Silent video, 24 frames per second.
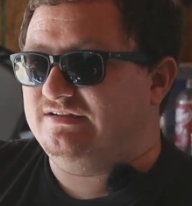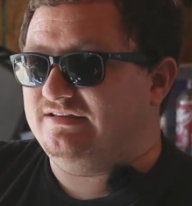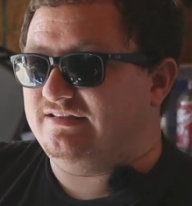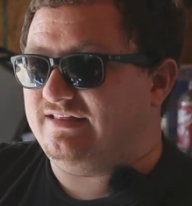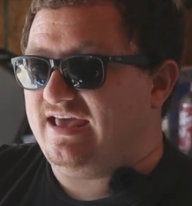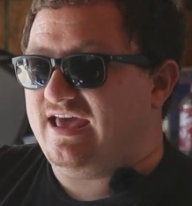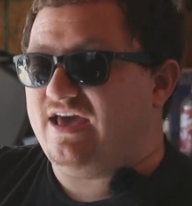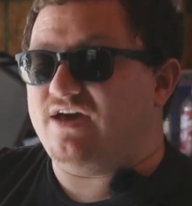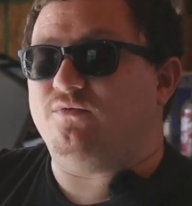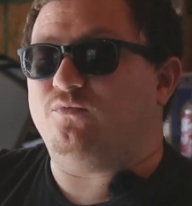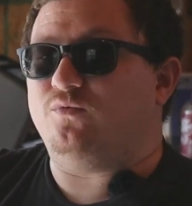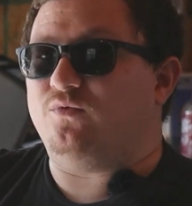
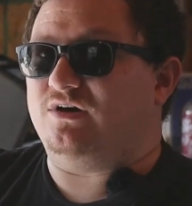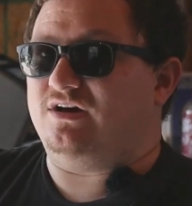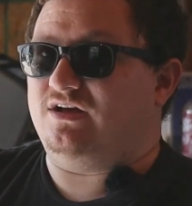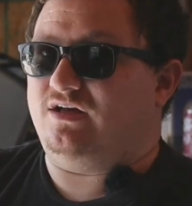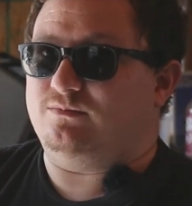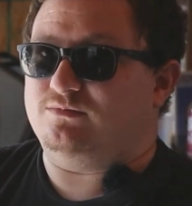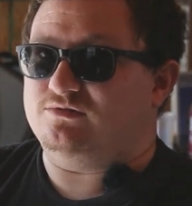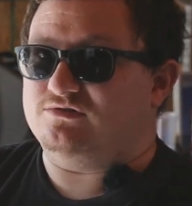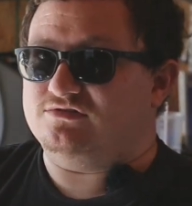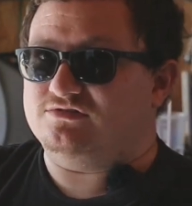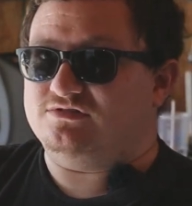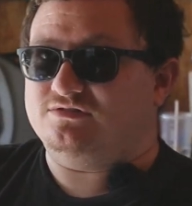that
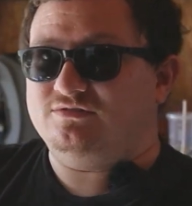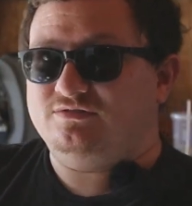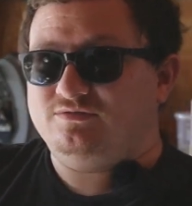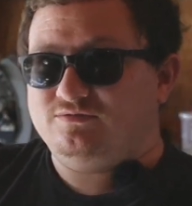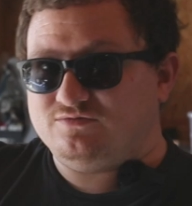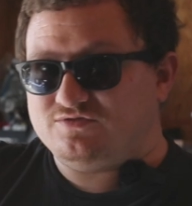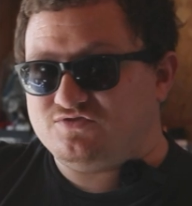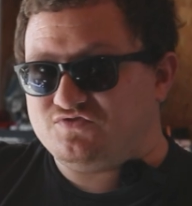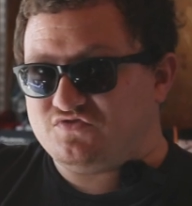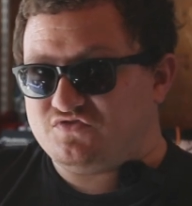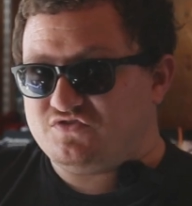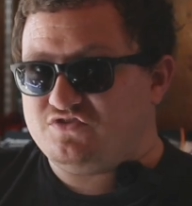wobble
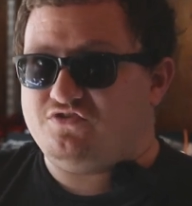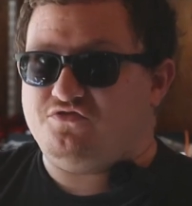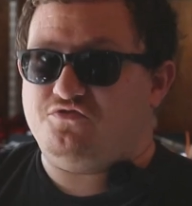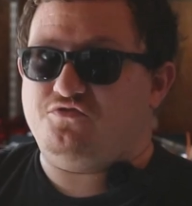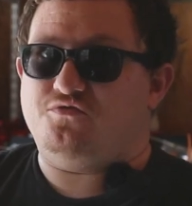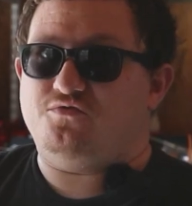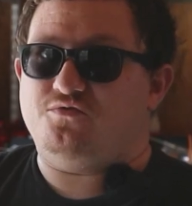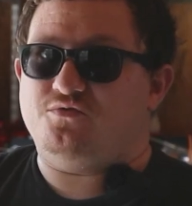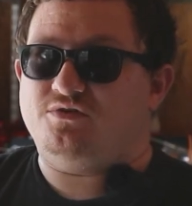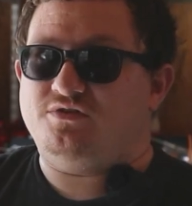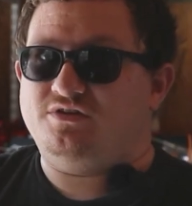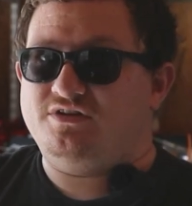was
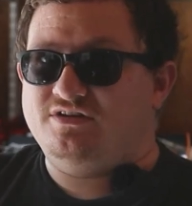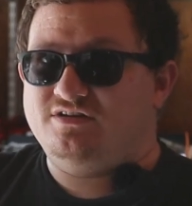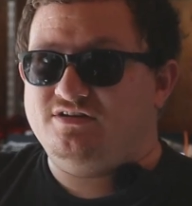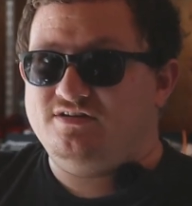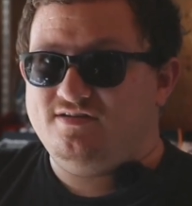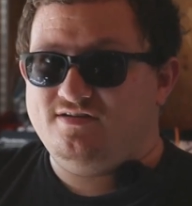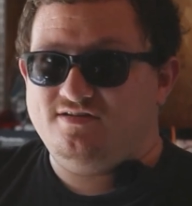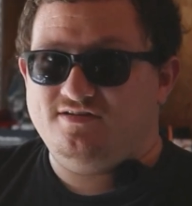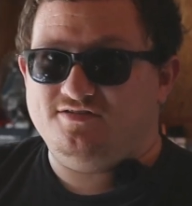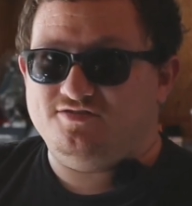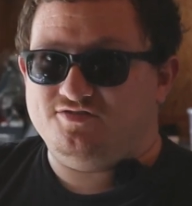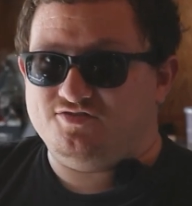no
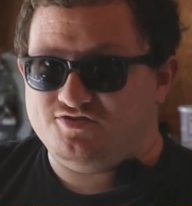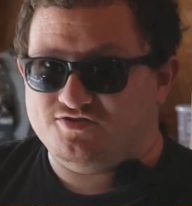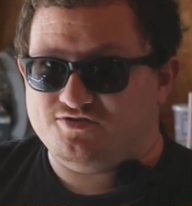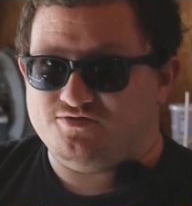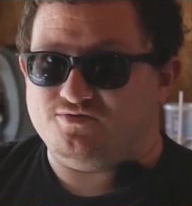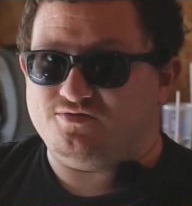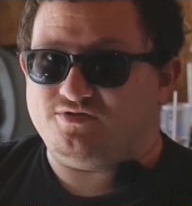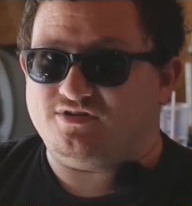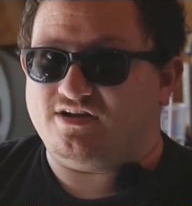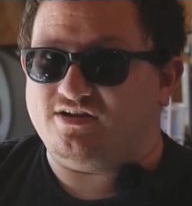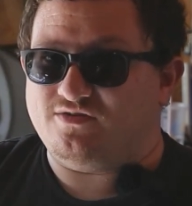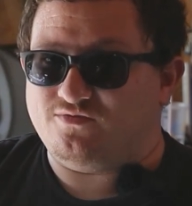
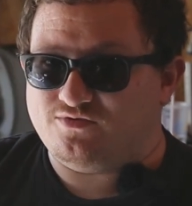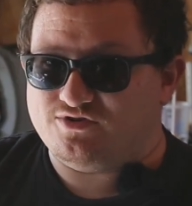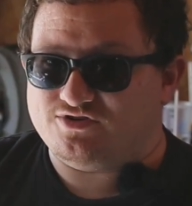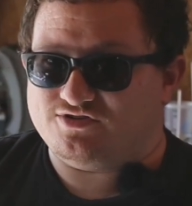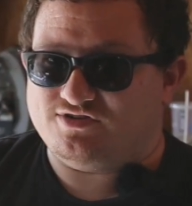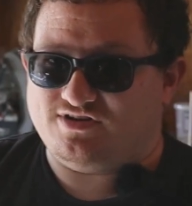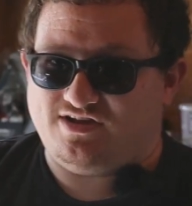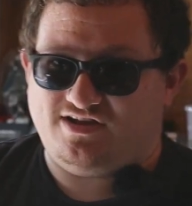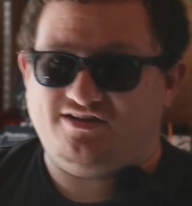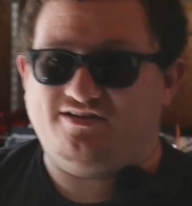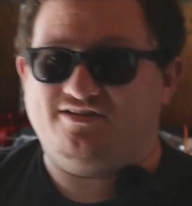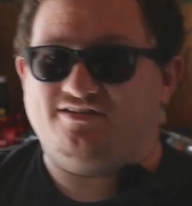joke. I wish
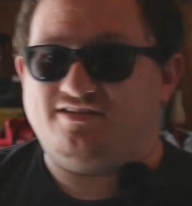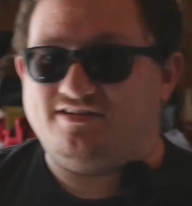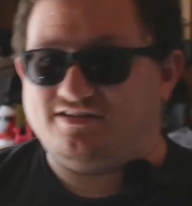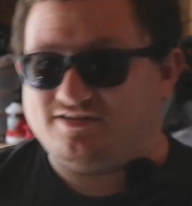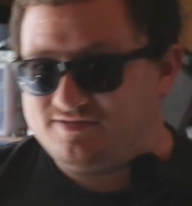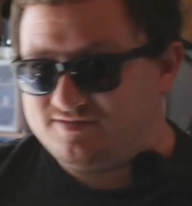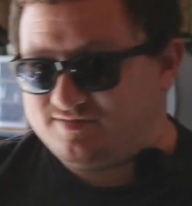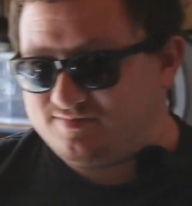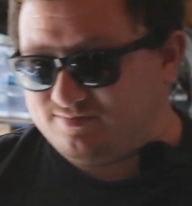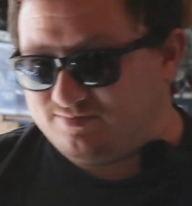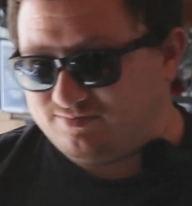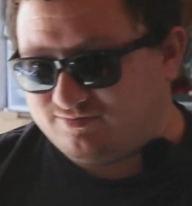I could
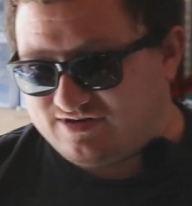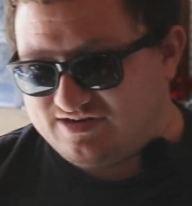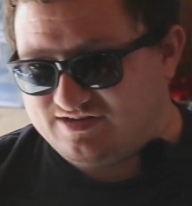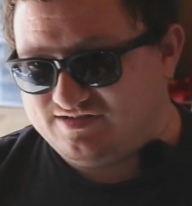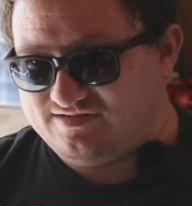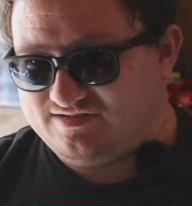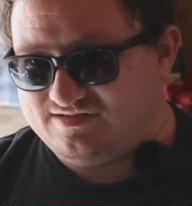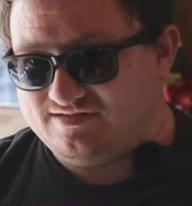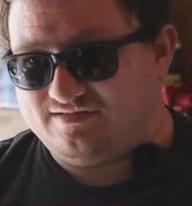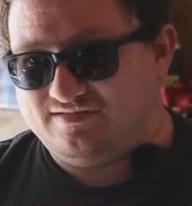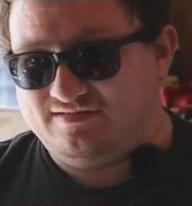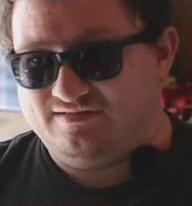express
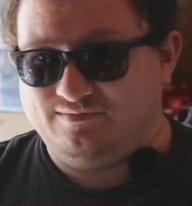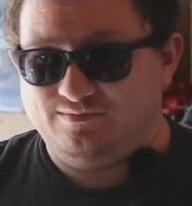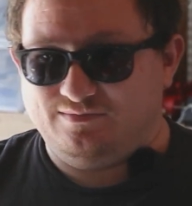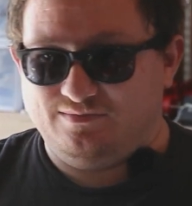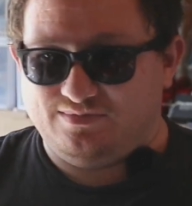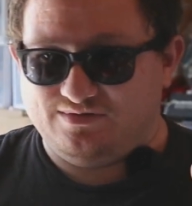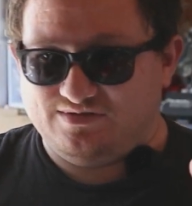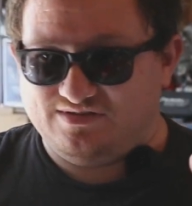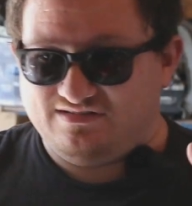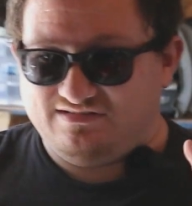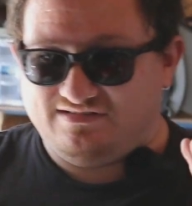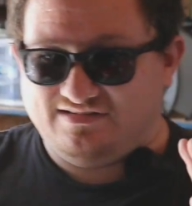it,
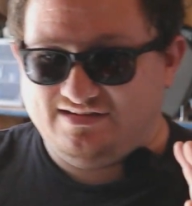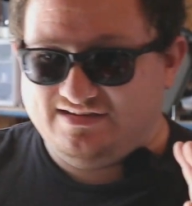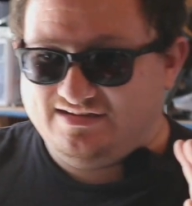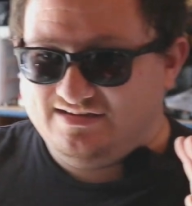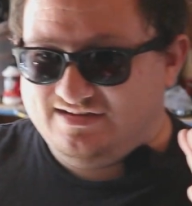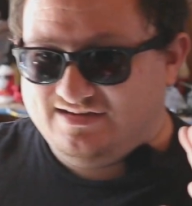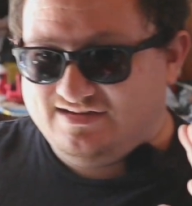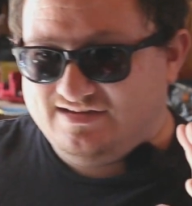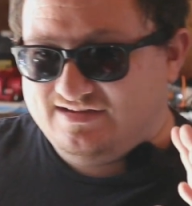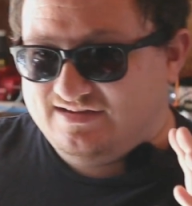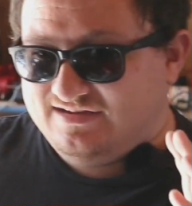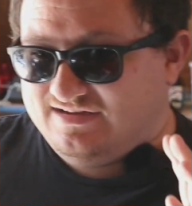but
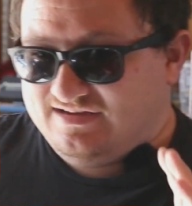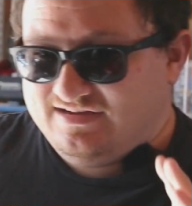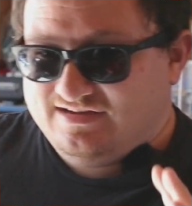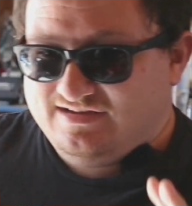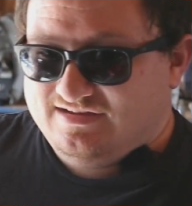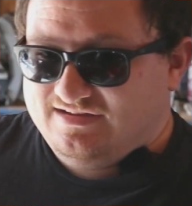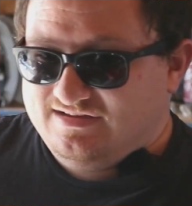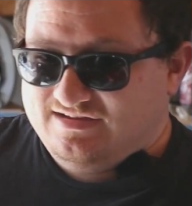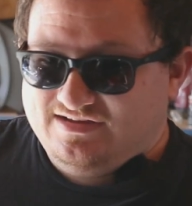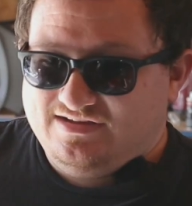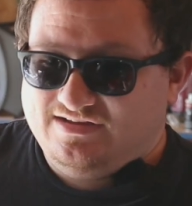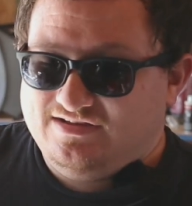
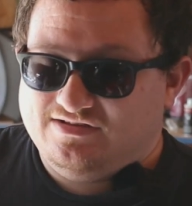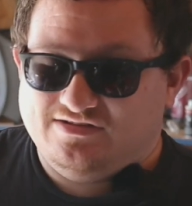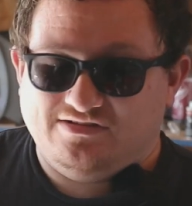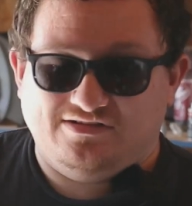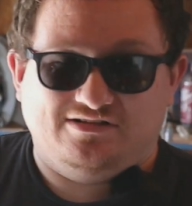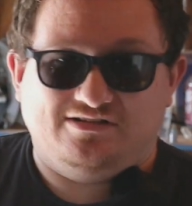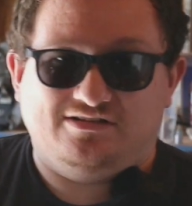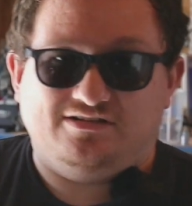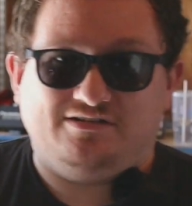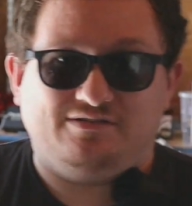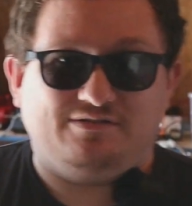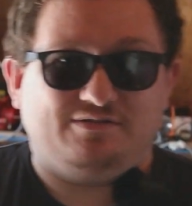
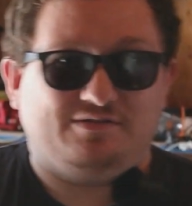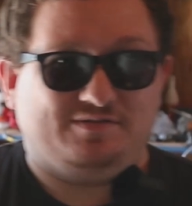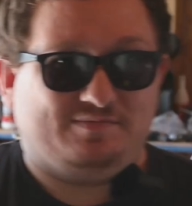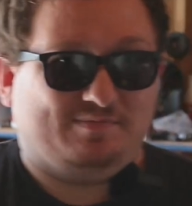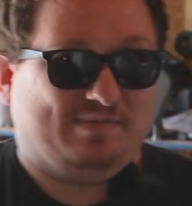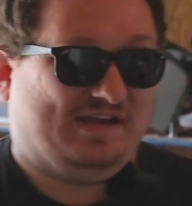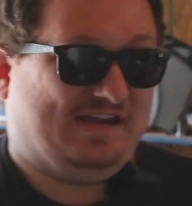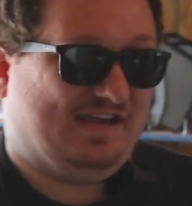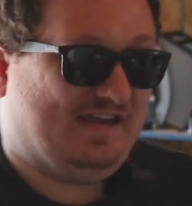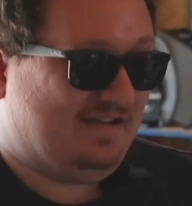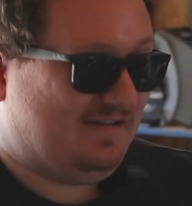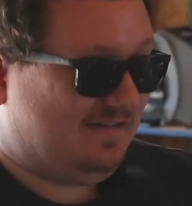oh, it was
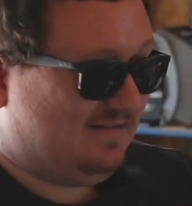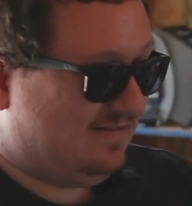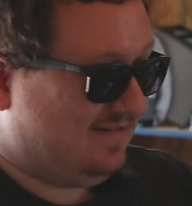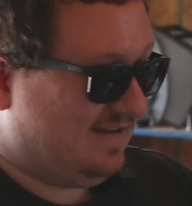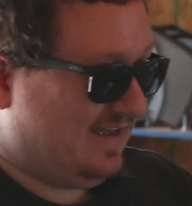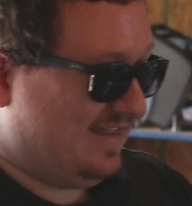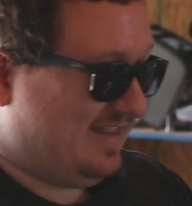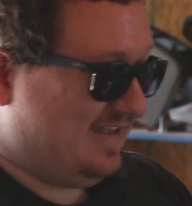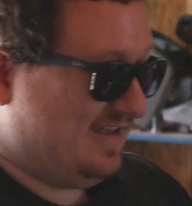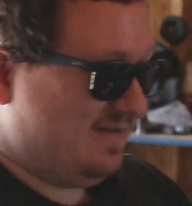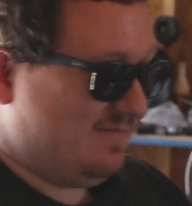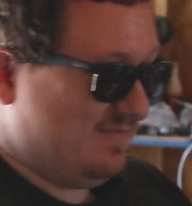bad.
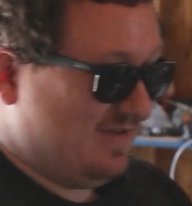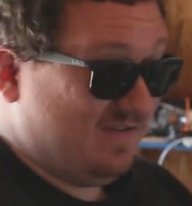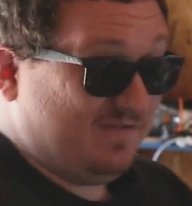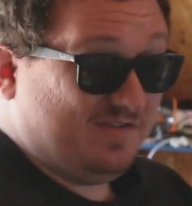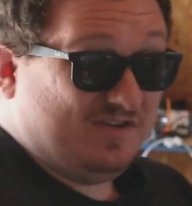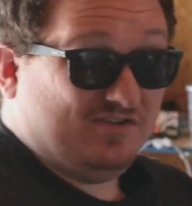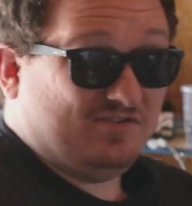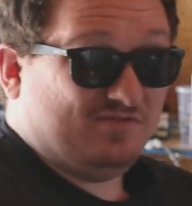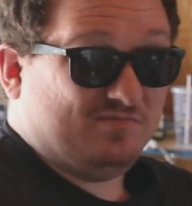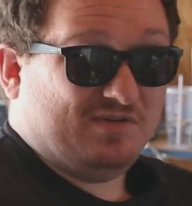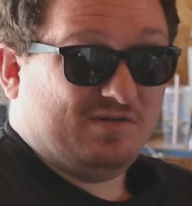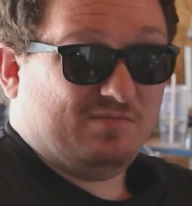I think it may have
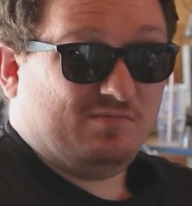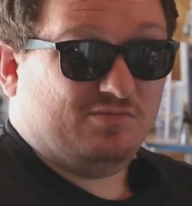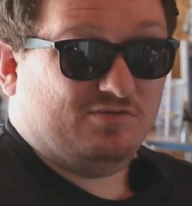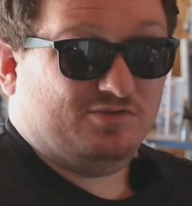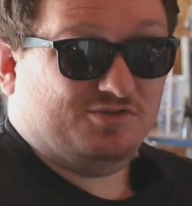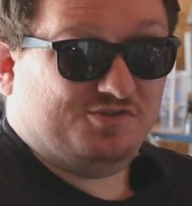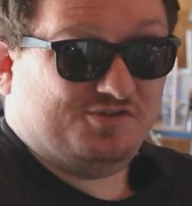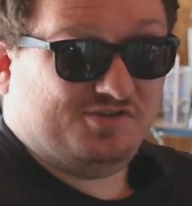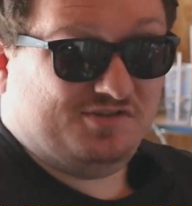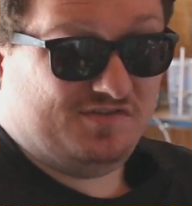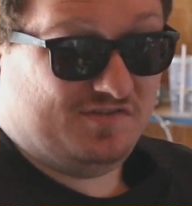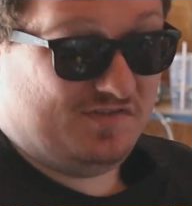killed my
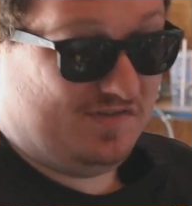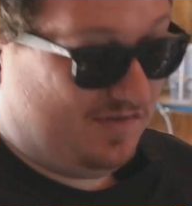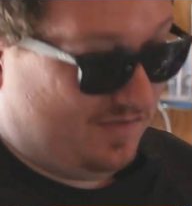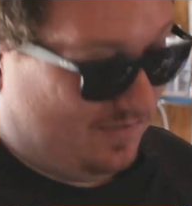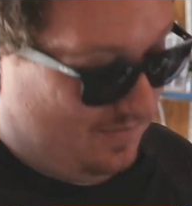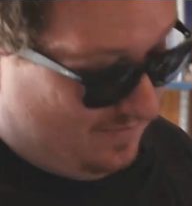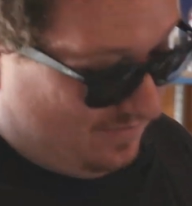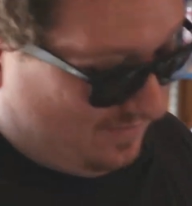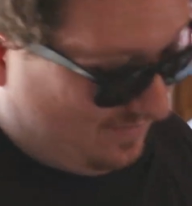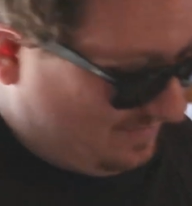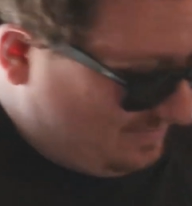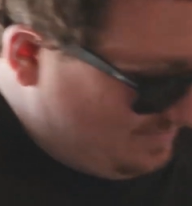bushings too.